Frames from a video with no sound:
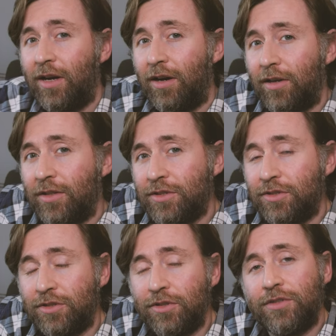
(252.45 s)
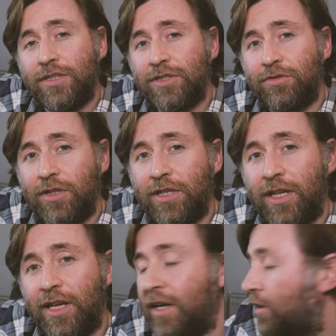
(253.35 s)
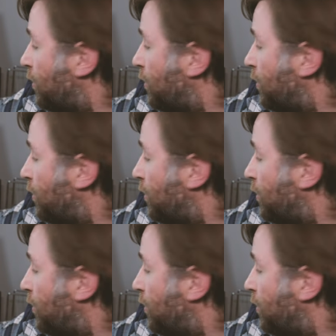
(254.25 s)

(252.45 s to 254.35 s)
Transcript: I like to just use this screen here, and I